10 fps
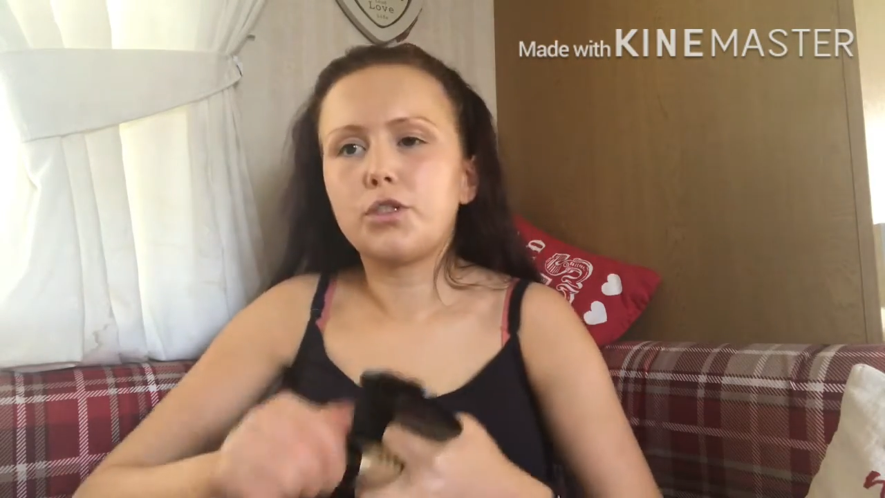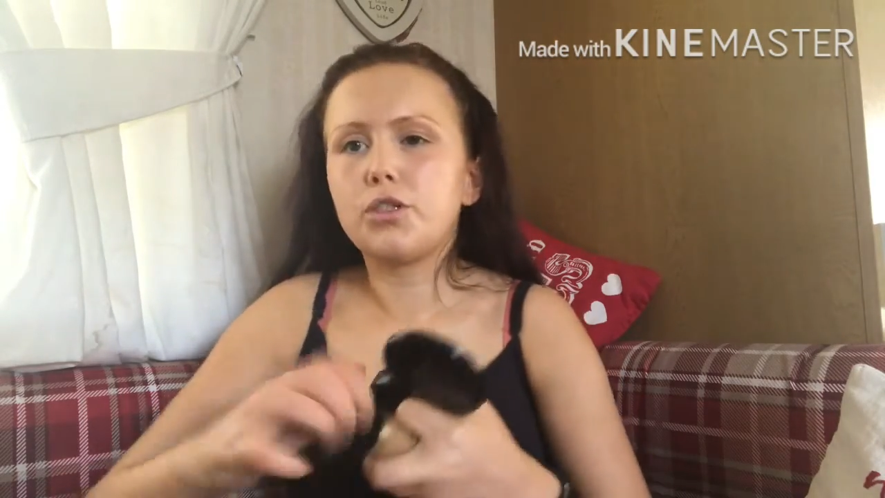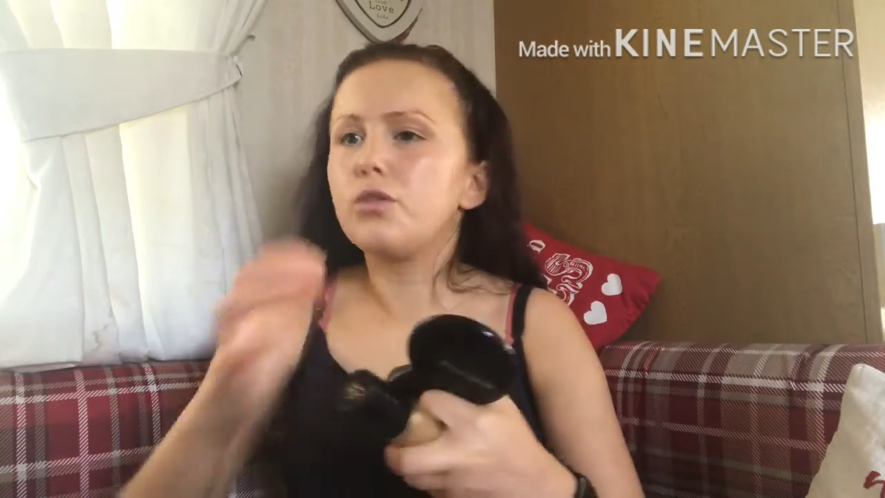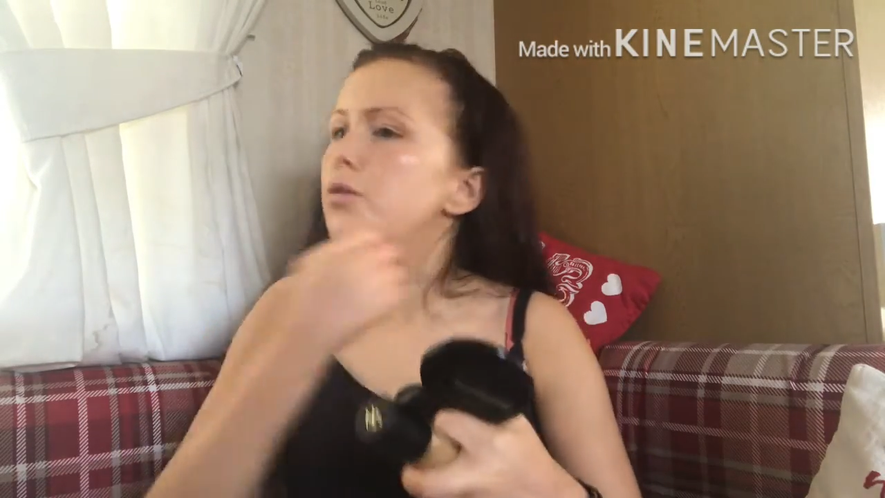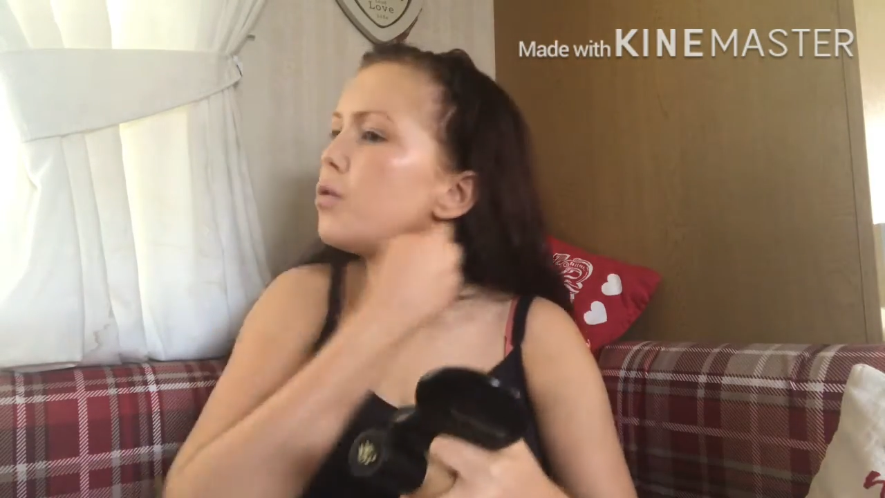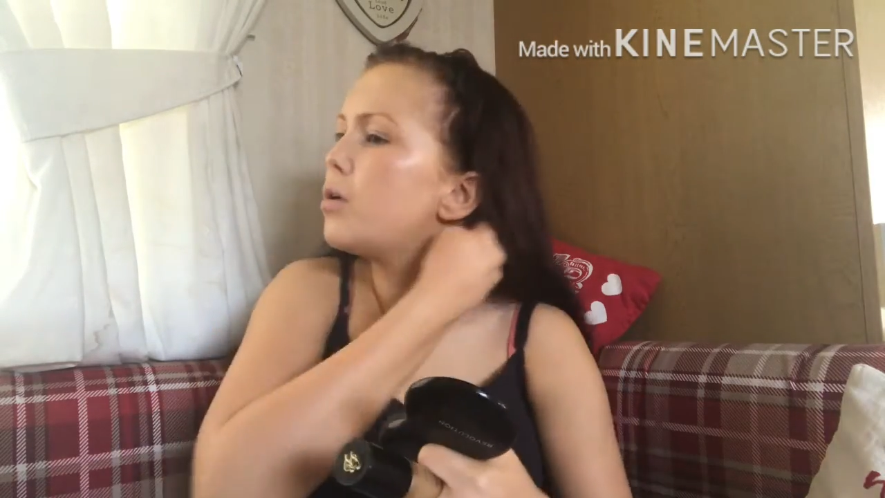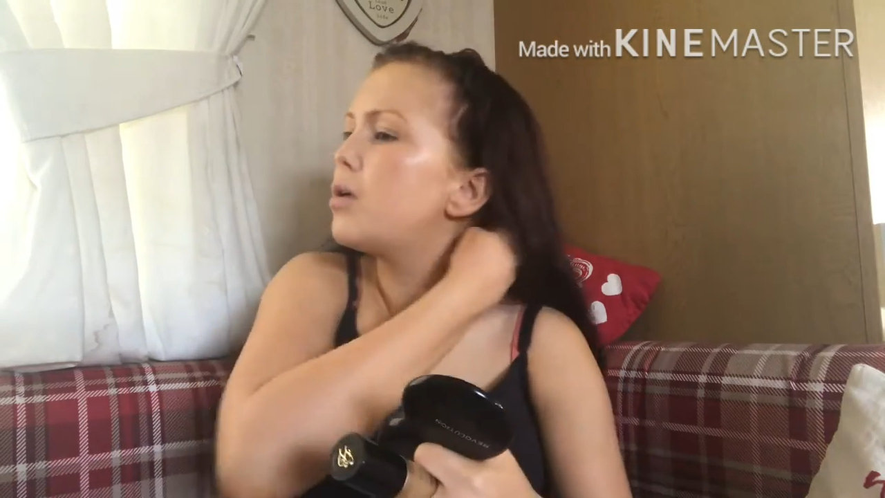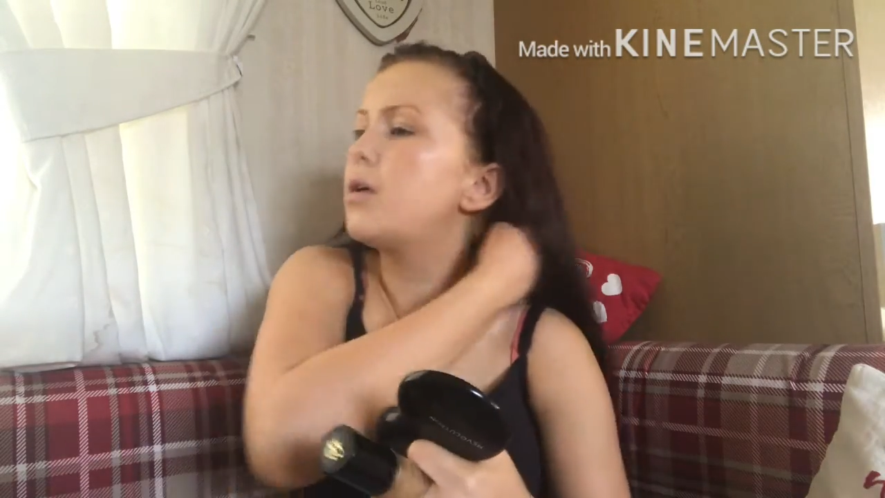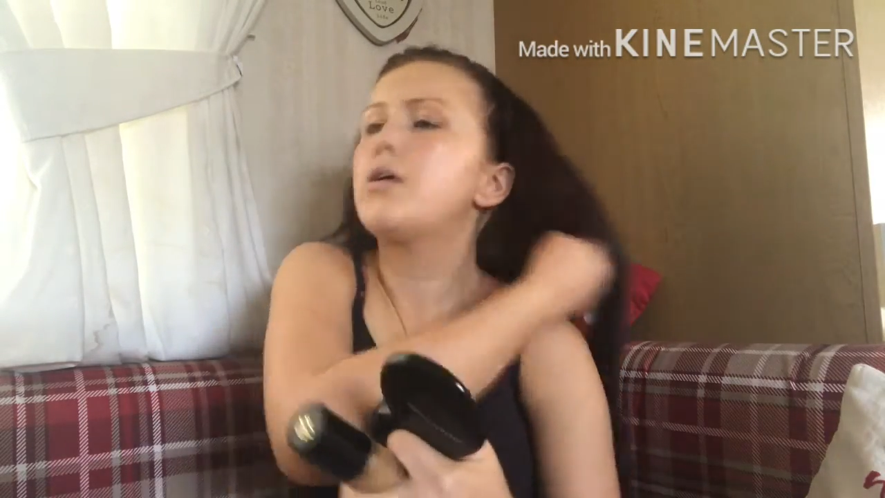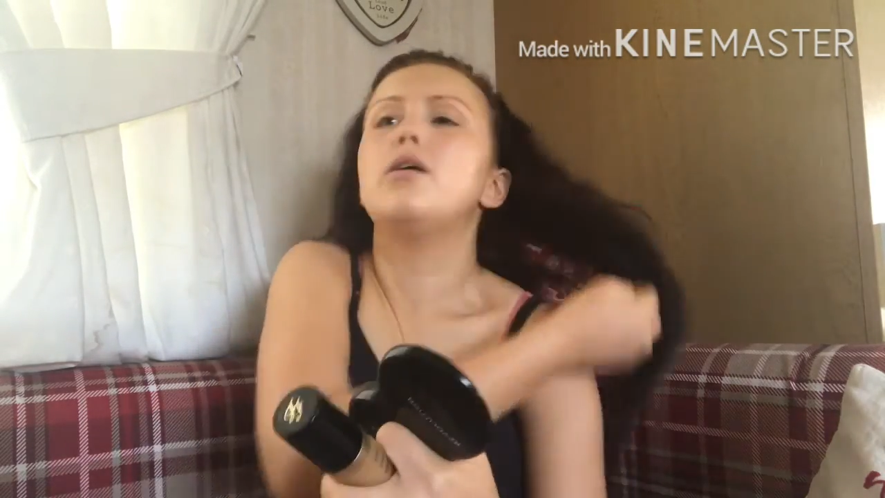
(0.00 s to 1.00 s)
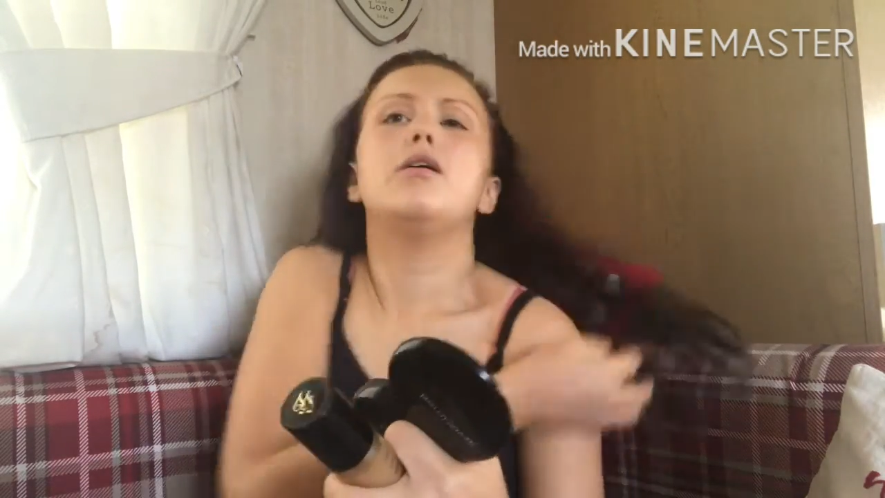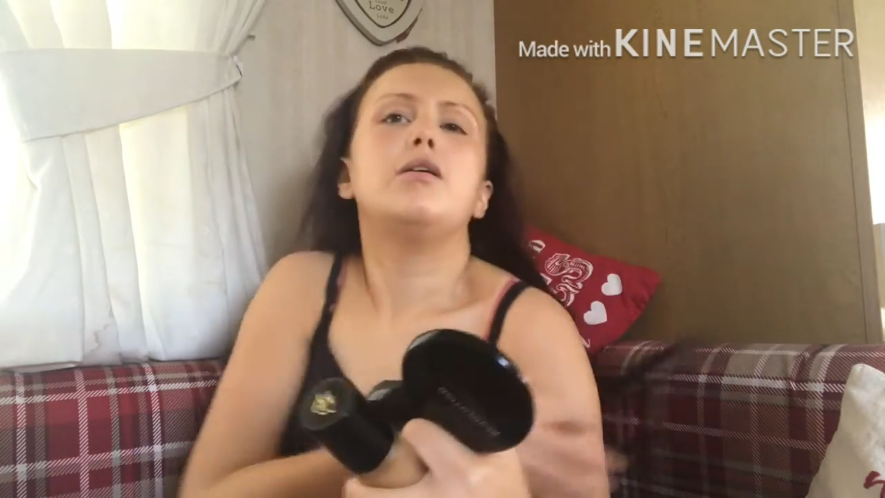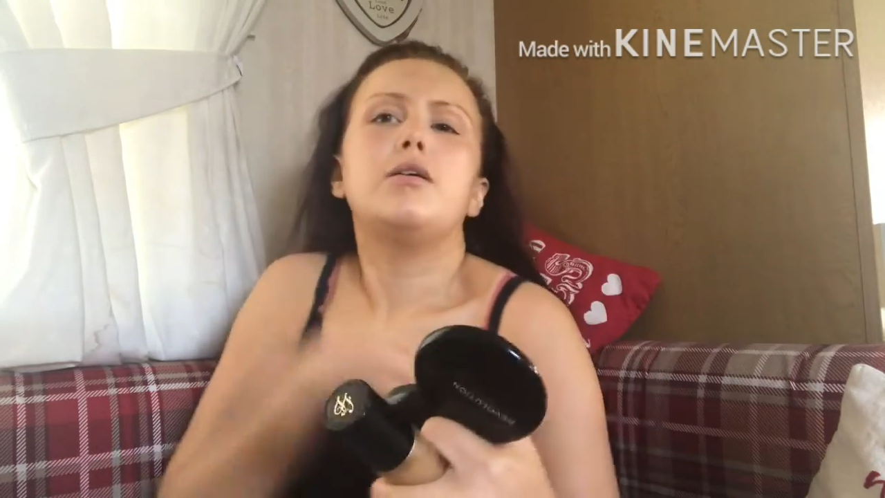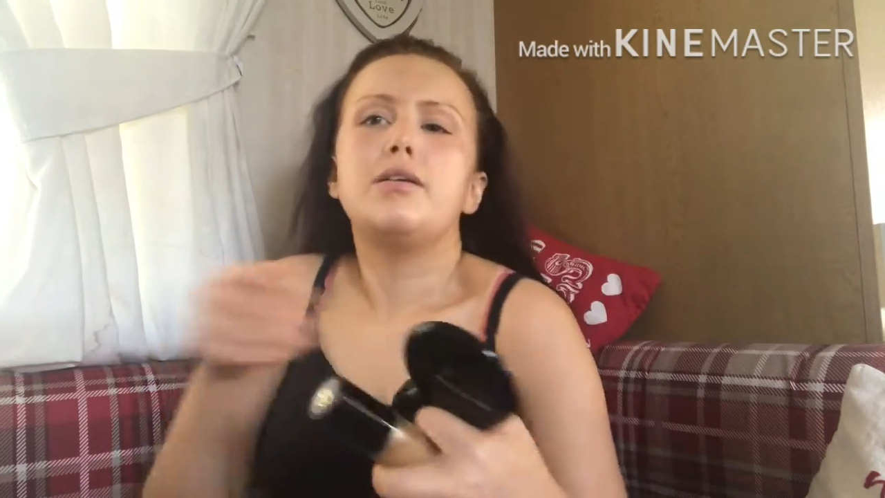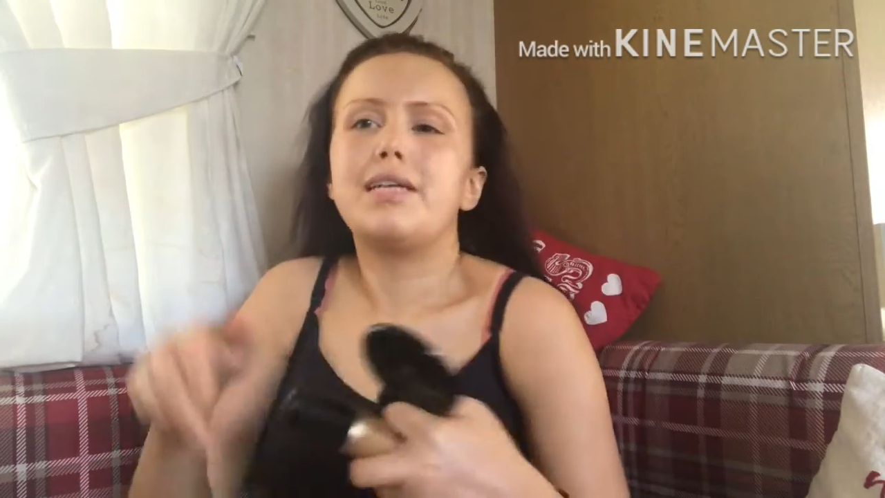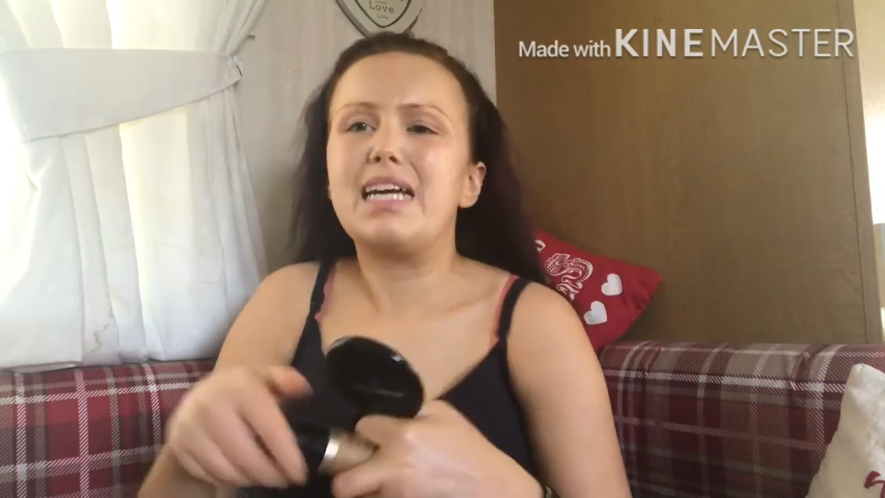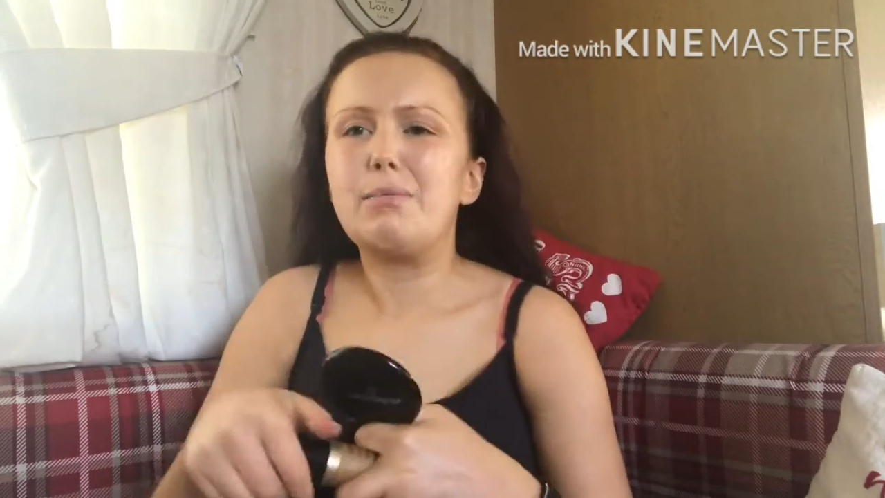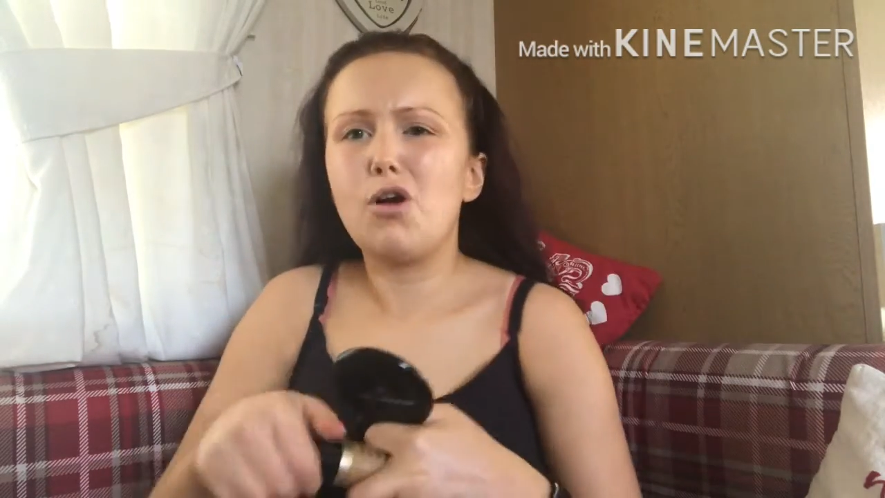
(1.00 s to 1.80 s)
So yeah,